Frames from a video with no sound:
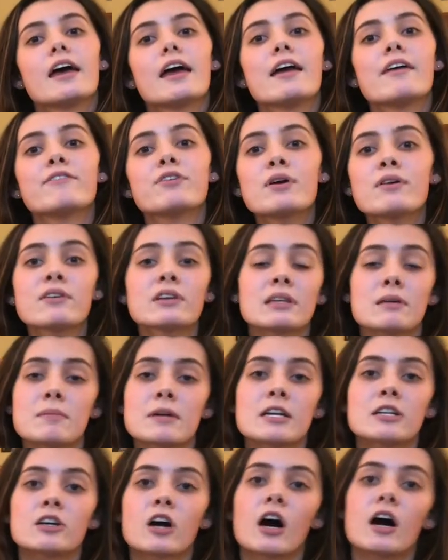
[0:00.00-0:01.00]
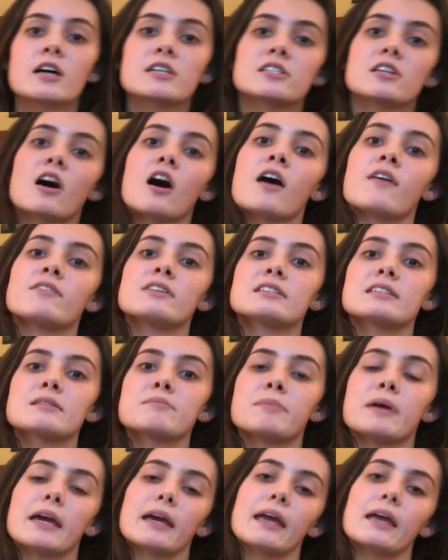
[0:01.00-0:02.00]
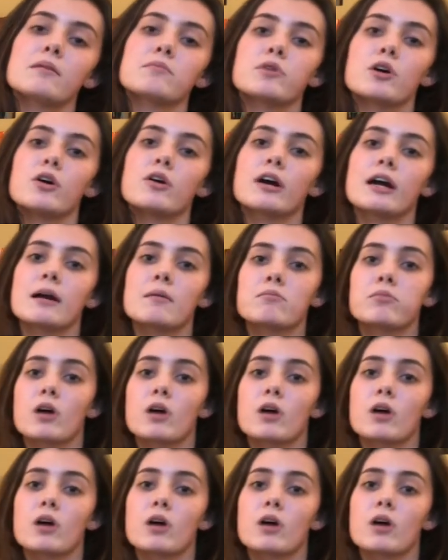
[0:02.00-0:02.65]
if you have unlimited cost, obviously picking a program